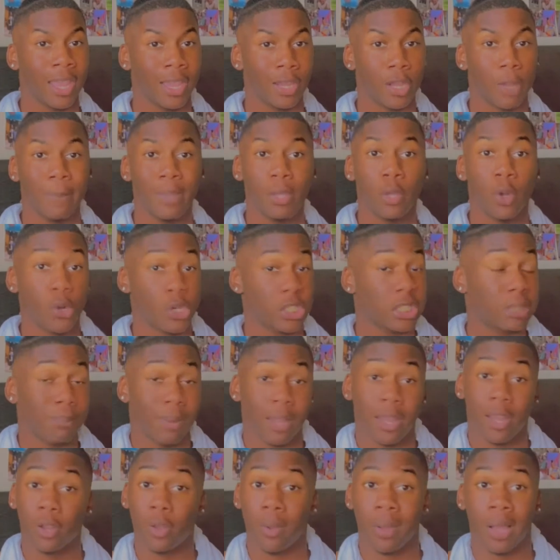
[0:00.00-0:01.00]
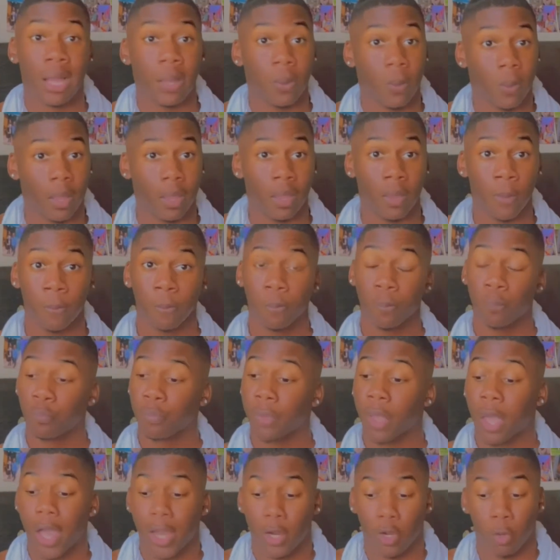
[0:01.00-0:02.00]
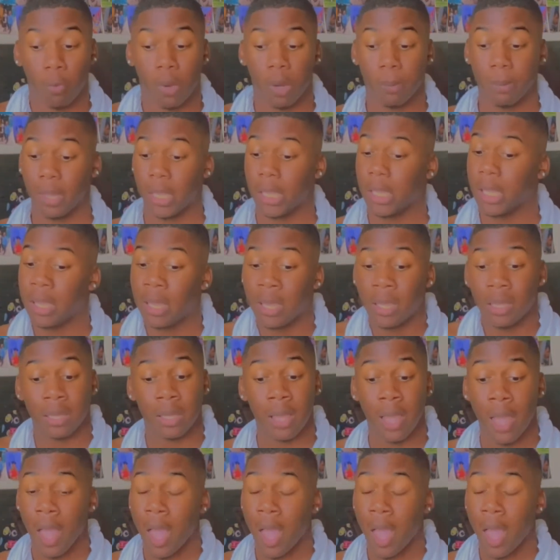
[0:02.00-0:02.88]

There'll be horse playing in the hallway. I don't want to.